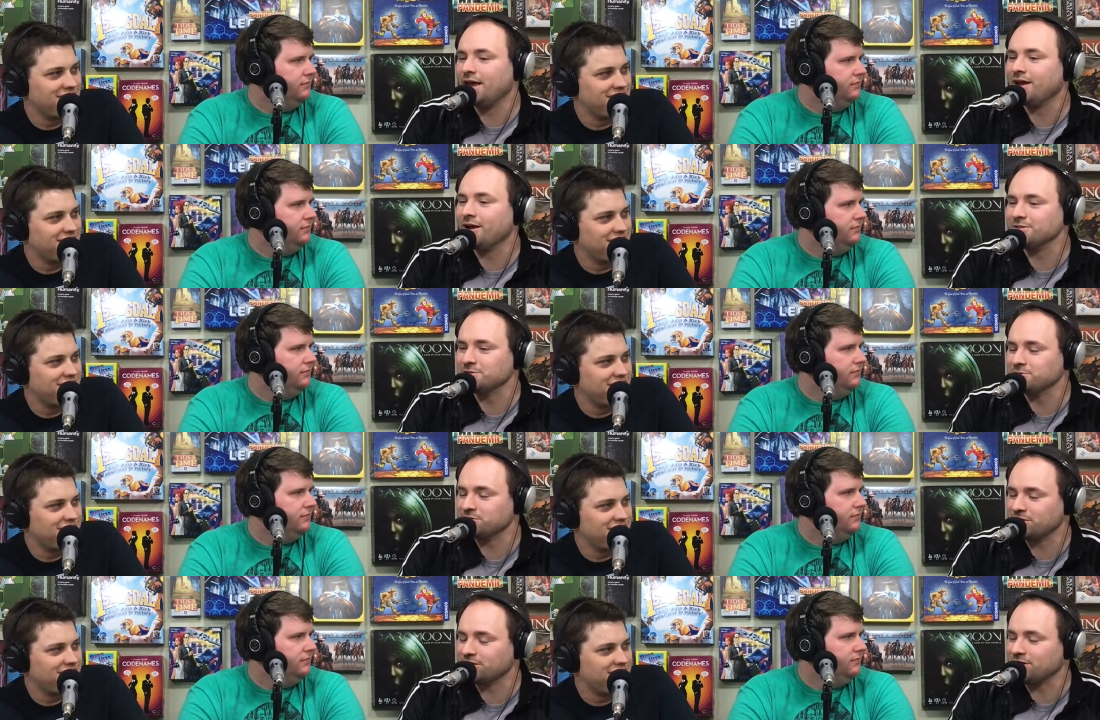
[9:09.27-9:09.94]
Speaker 1: it
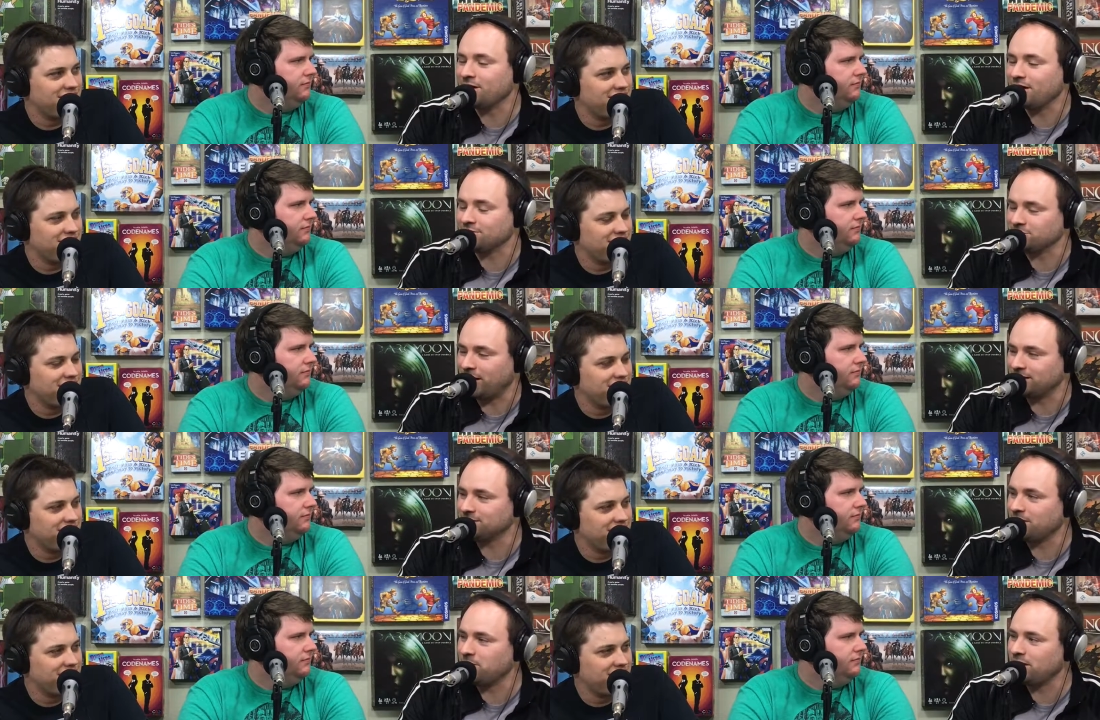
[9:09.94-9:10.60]
also is a good
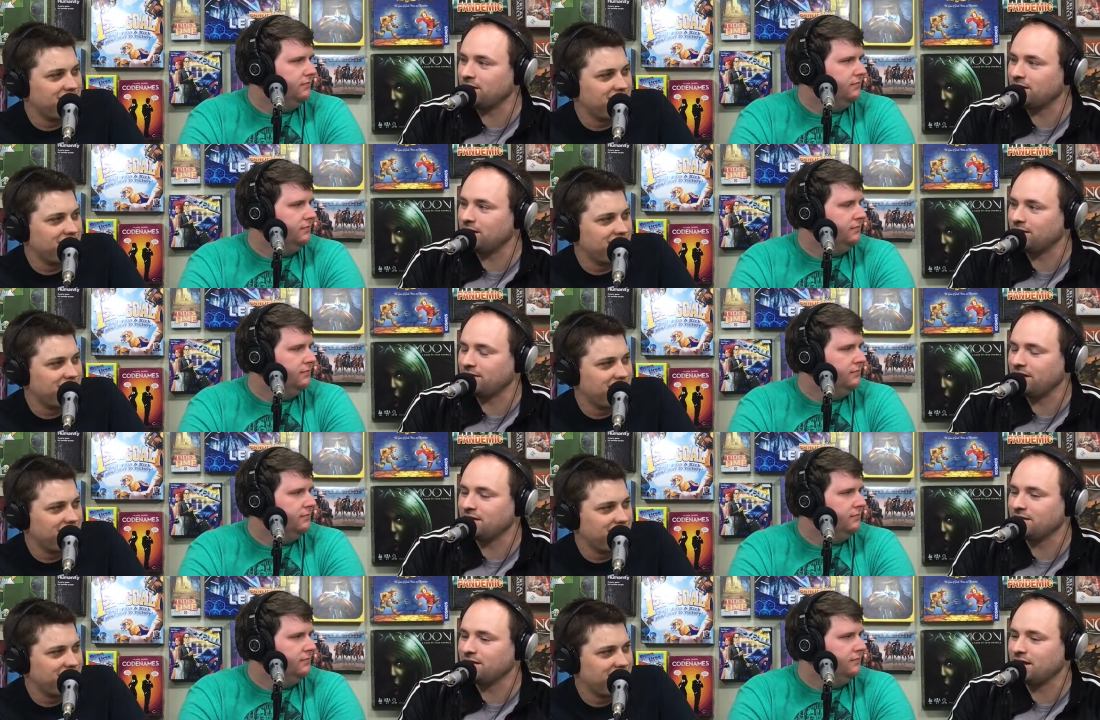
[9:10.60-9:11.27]
contrast. I mean, at
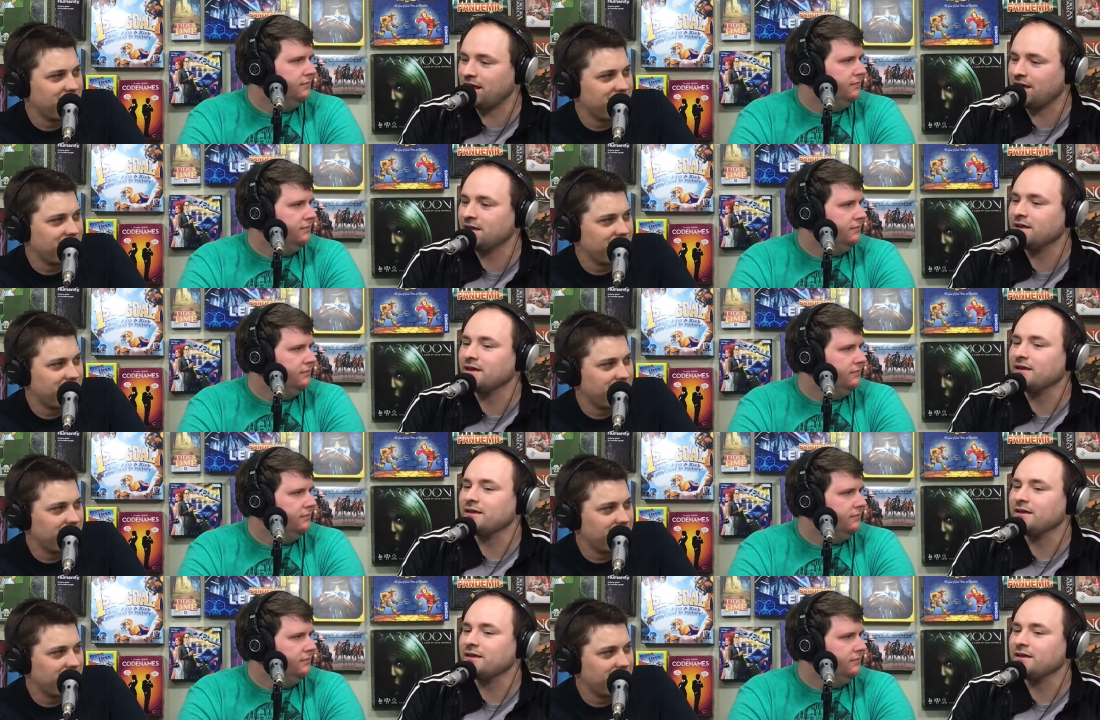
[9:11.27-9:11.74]
the end of the day,